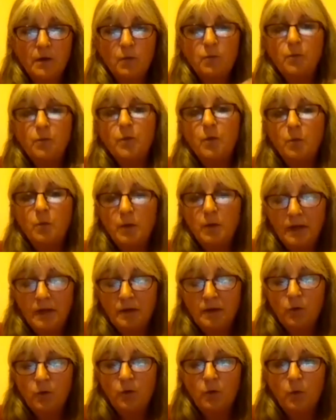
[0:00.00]
what we
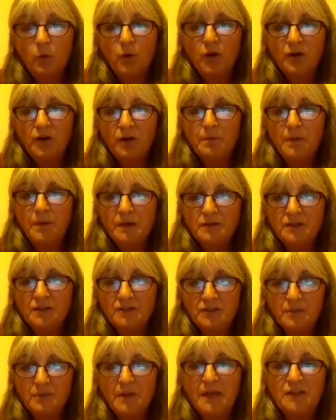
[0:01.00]
call worker
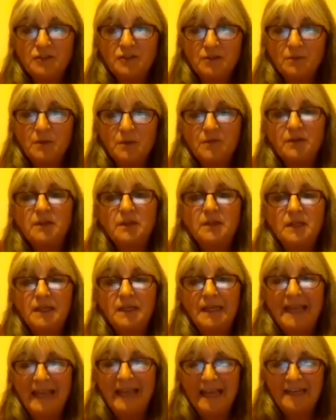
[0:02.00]
participation within
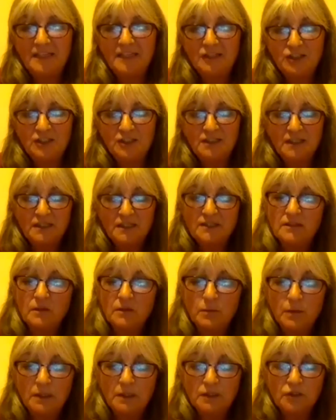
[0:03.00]
the energy
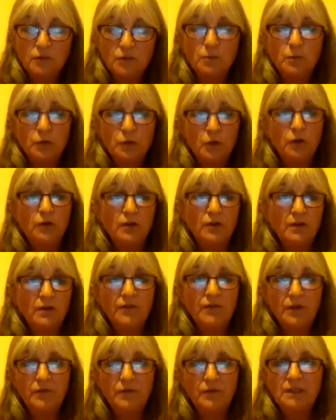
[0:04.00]
system, which would look
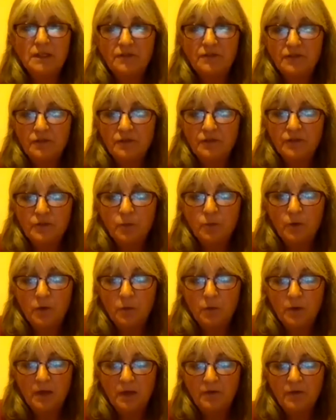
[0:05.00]
very different to what
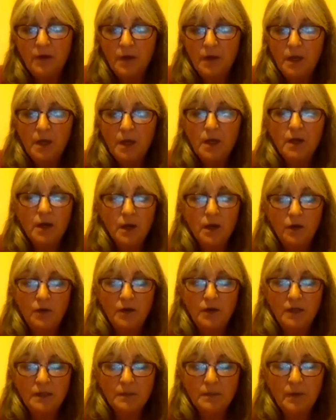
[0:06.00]
we've known
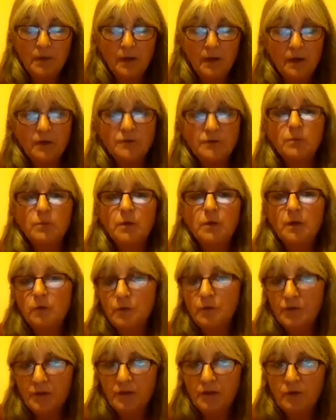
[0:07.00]
in the past. We're
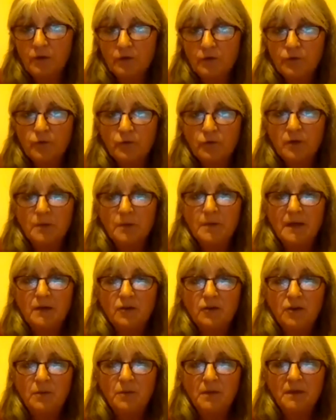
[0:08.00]
also not talking about
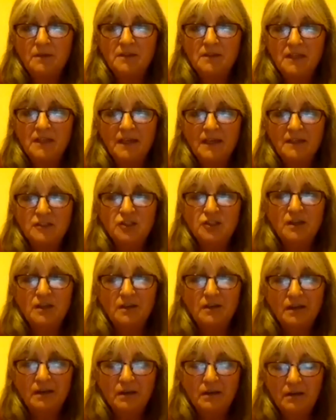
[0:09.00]
community energy, and
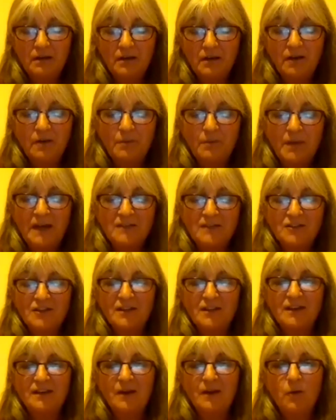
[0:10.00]
I can come back to
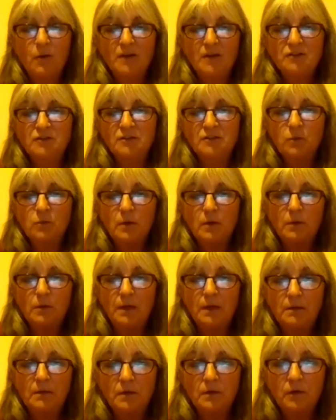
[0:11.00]
that in questions why
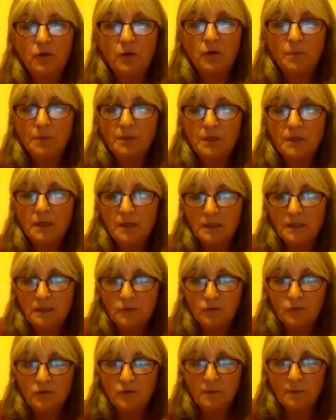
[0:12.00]
we're not particularly
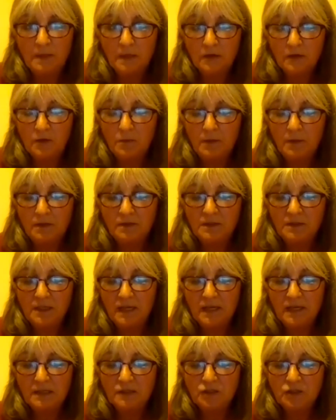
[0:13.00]
talking about community
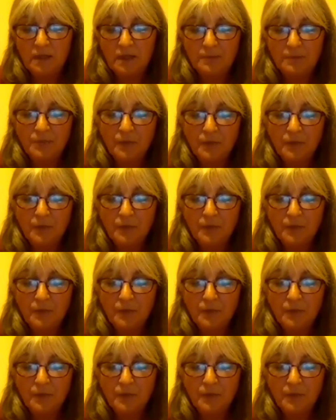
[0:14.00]
energy.